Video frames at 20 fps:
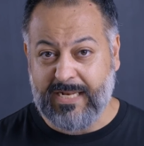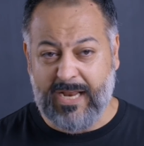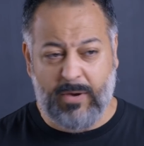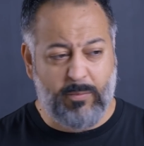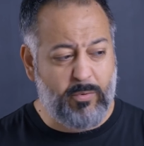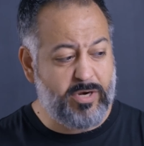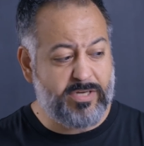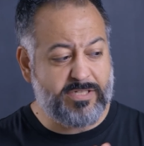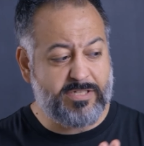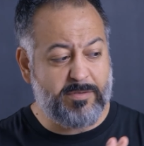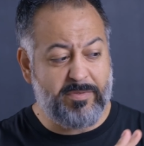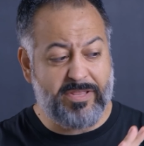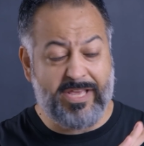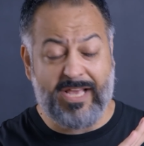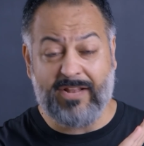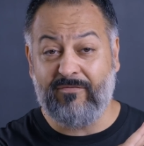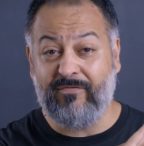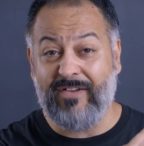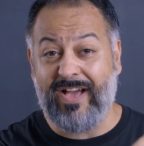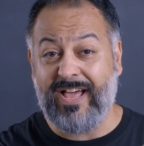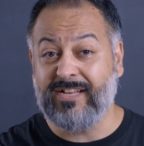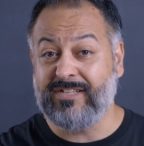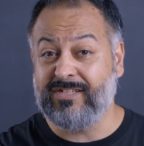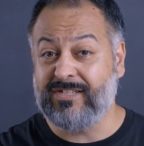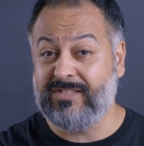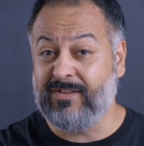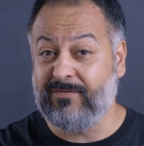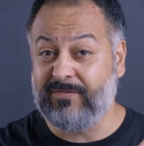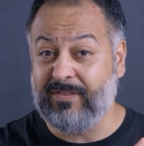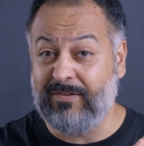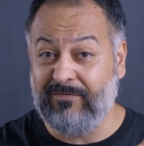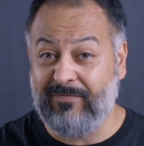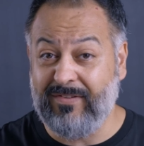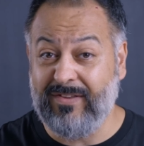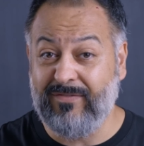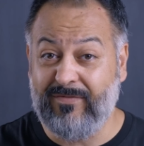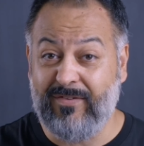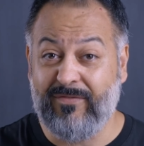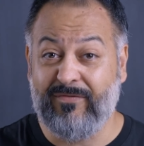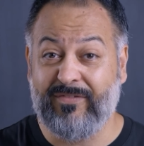Now what are some of the advantages of the
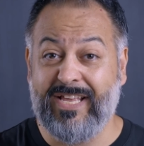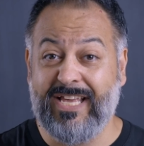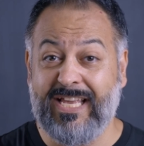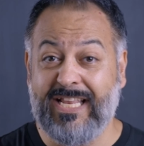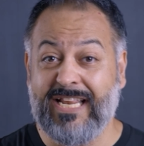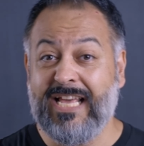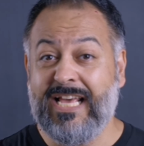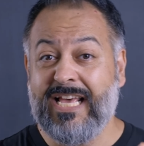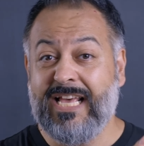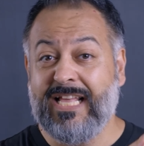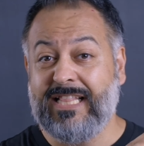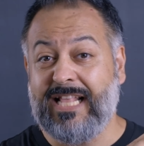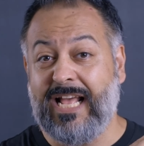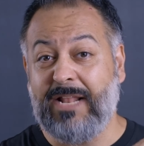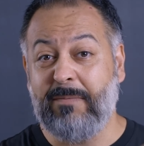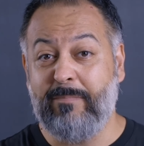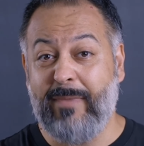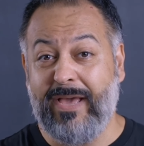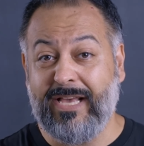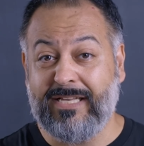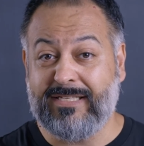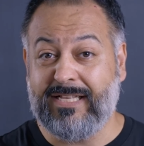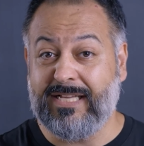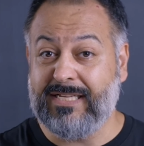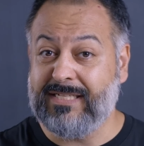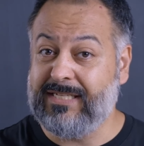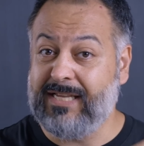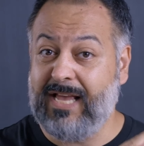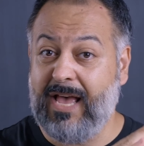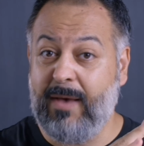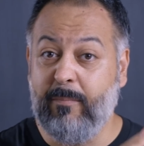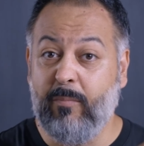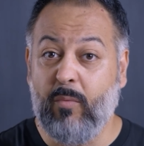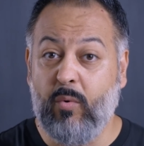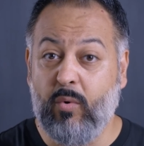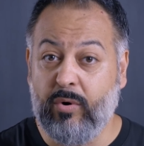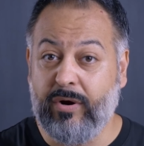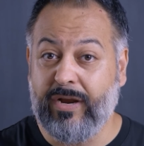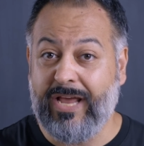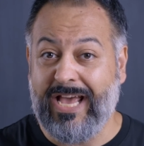V15 that makes this a
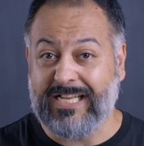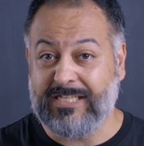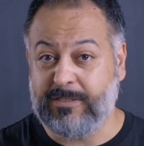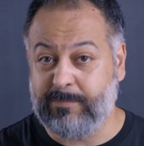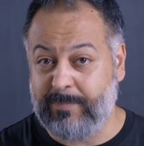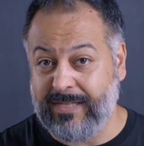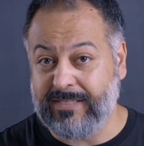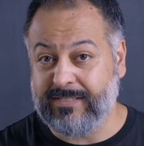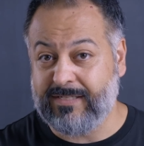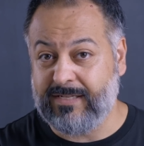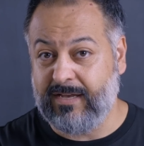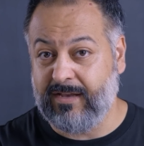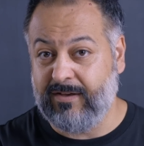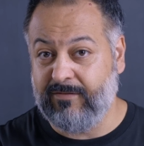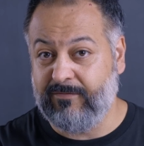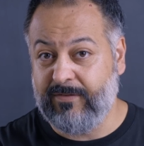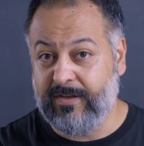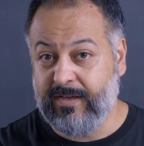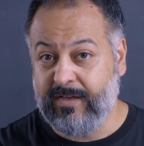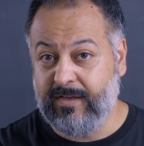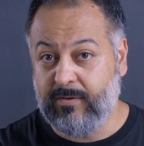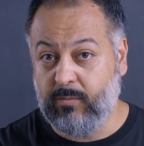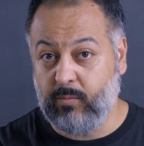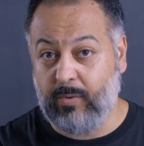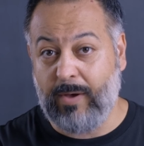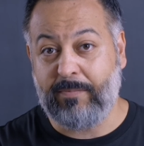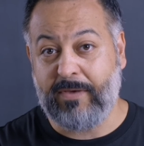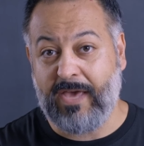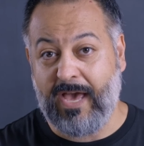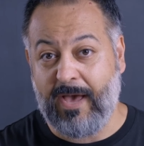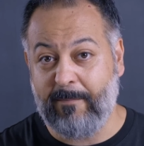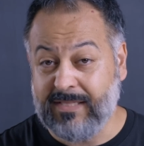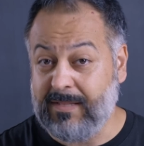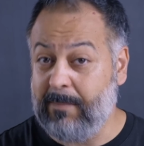more expensive webcam.